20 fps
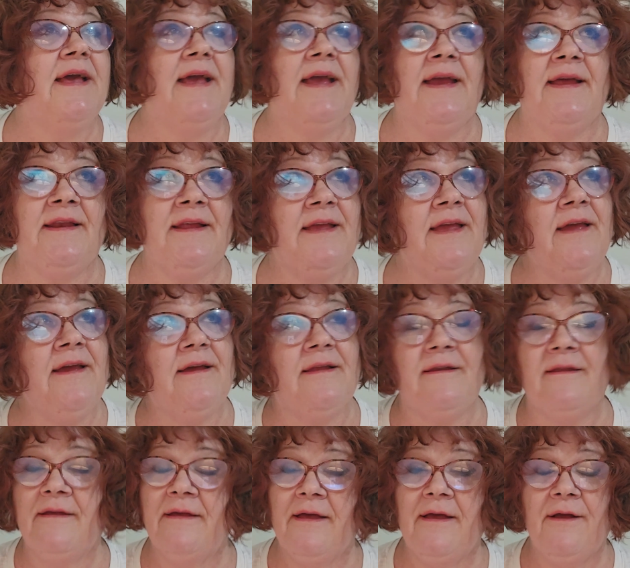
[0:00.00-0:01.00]
And
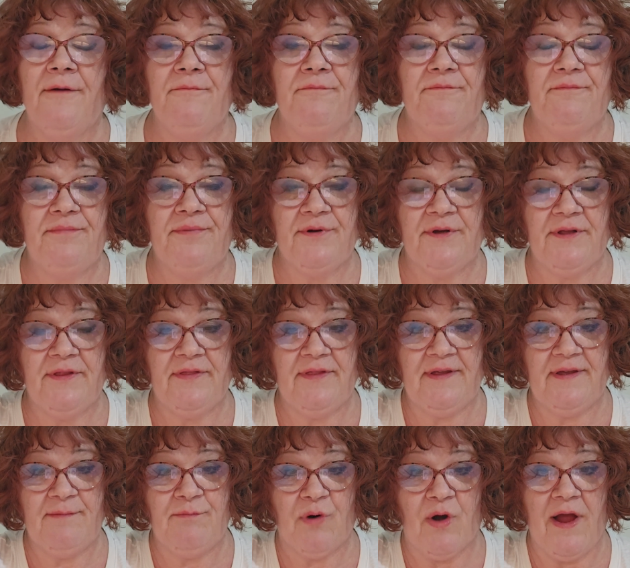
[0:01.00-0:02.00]
again, put
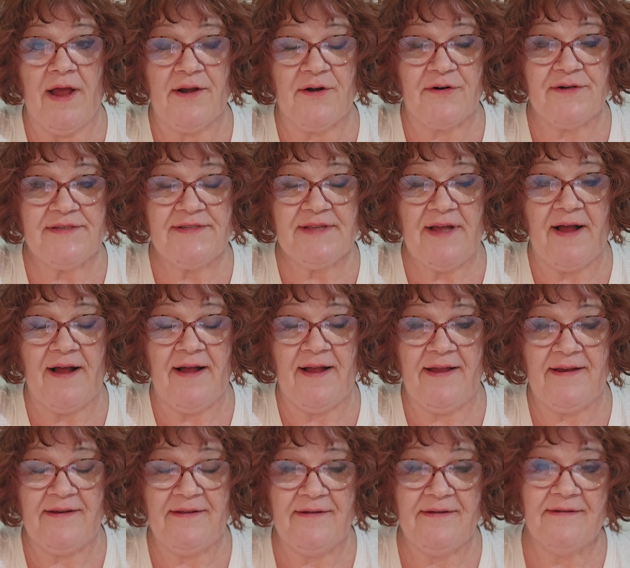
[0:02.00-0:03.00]
the brighter
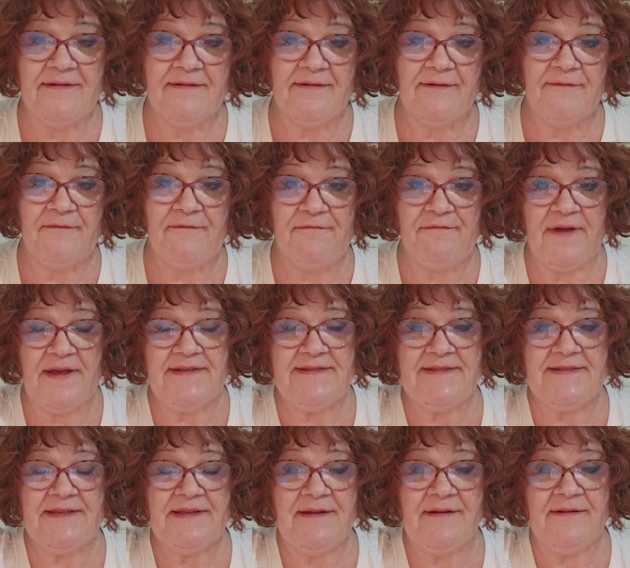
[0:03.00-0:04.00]
side
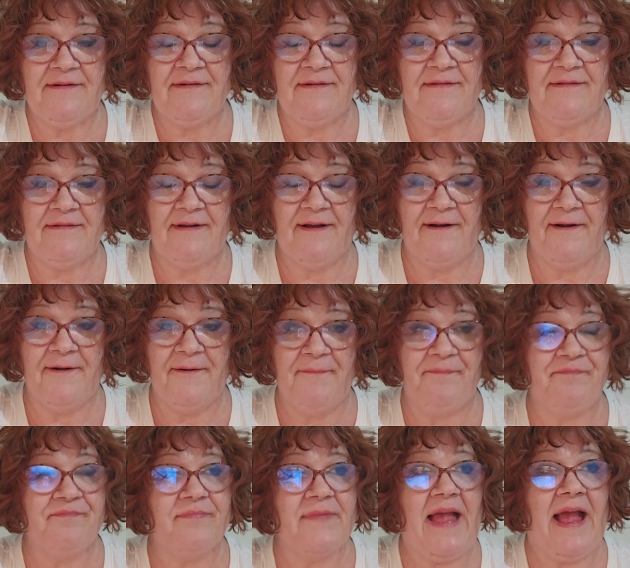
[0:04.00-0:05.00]
facing
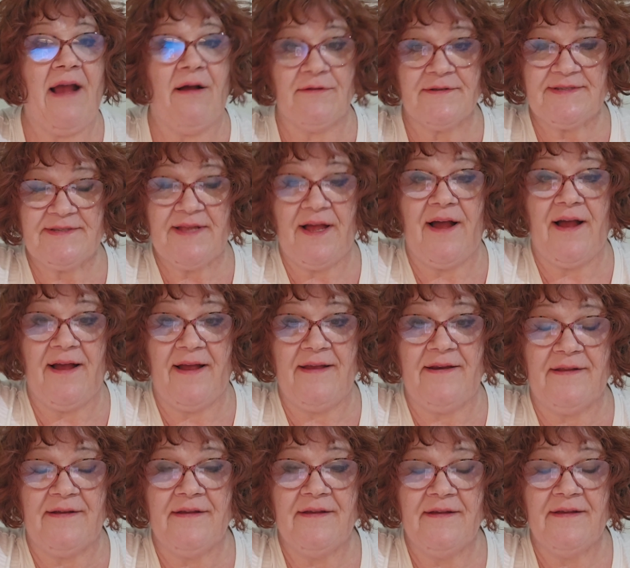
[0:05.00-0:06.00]

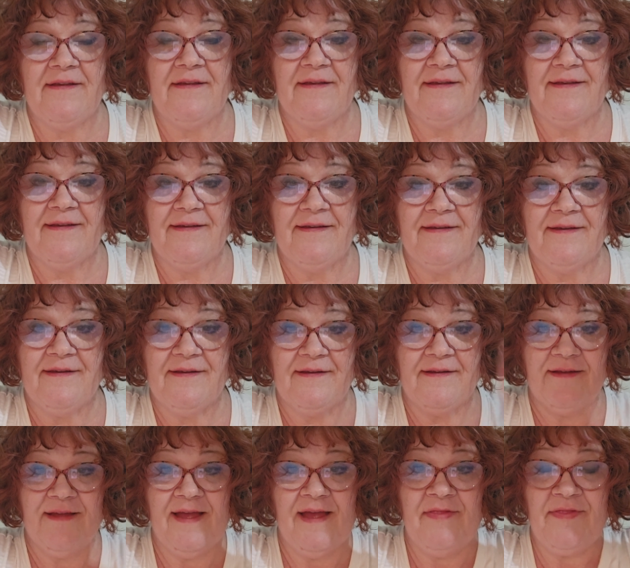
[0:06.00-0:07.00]
outside
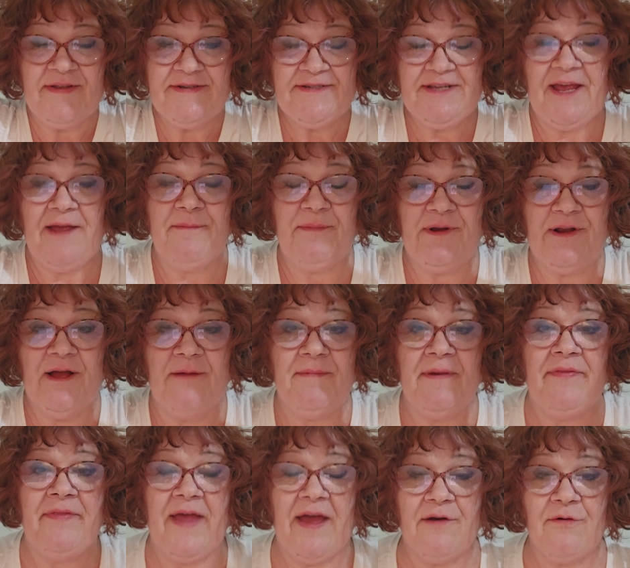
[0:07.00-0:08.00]
and then tape it up,
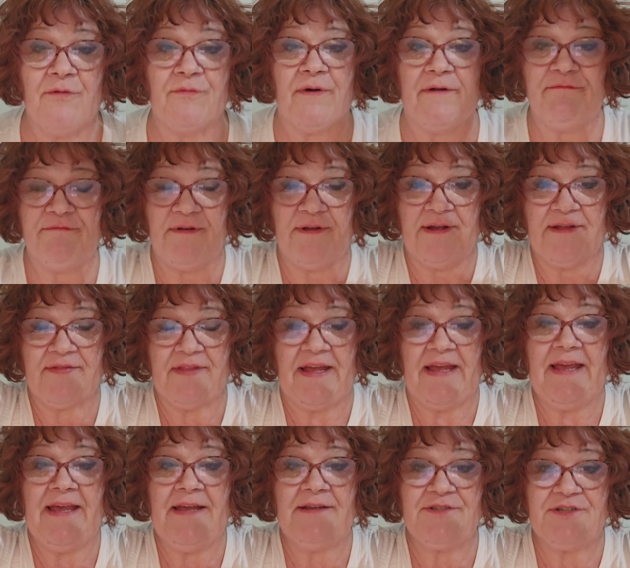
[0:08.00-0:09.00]
and that'll reflect the
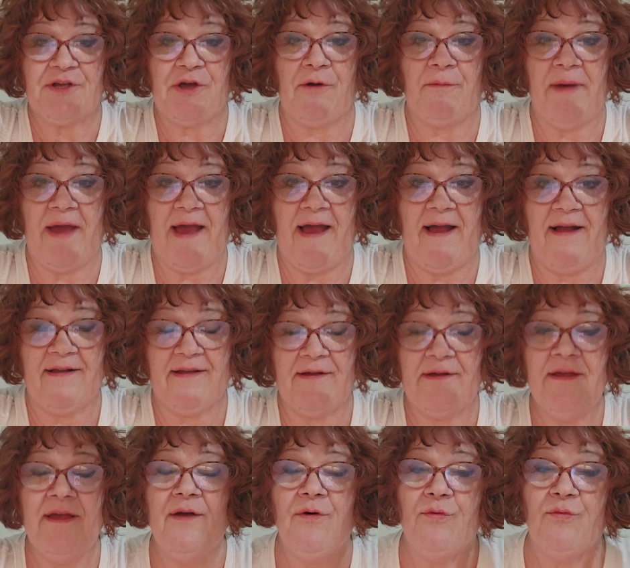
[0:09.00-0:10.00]
heat to go back.
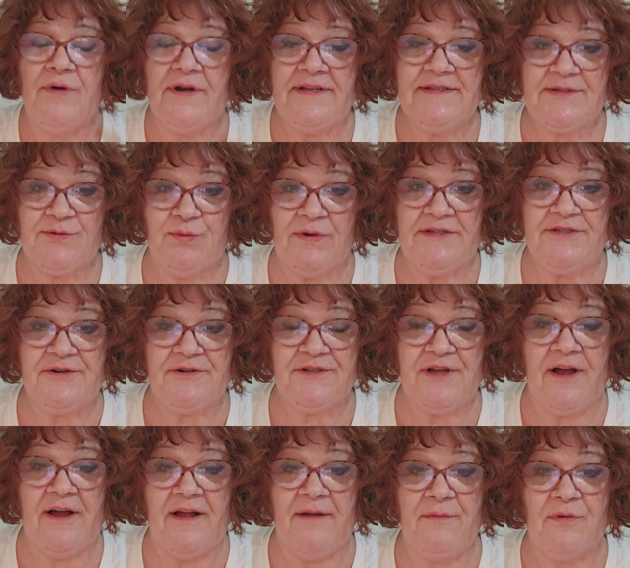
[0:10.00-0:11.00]
When it's
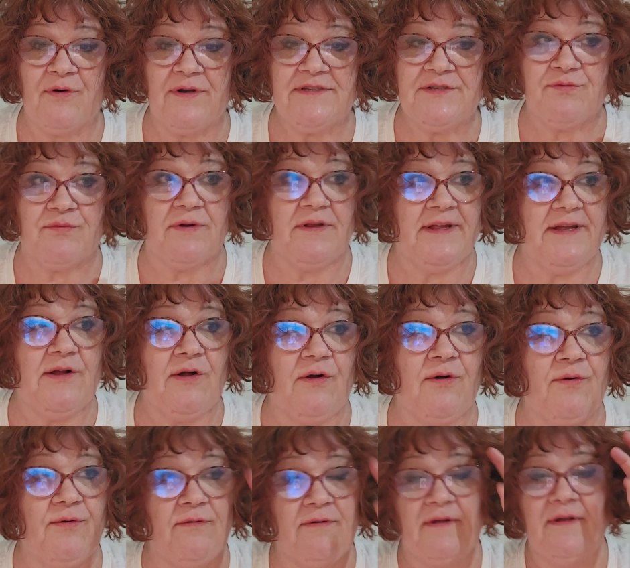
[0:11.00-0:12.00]
wintertime or it's really
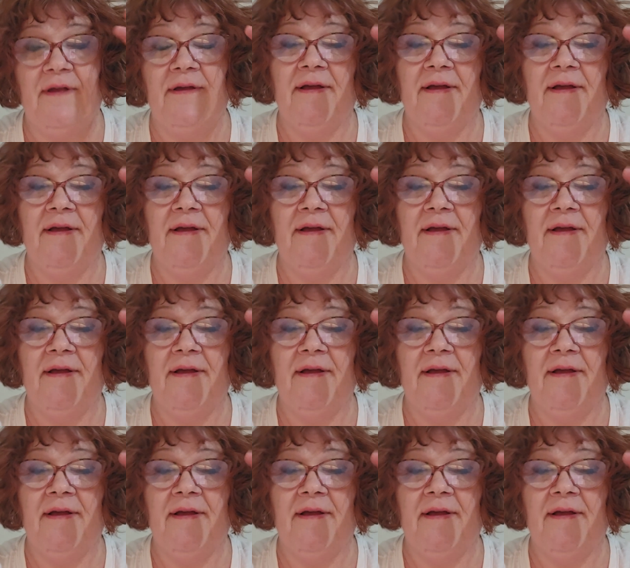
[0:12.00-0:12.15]
cold,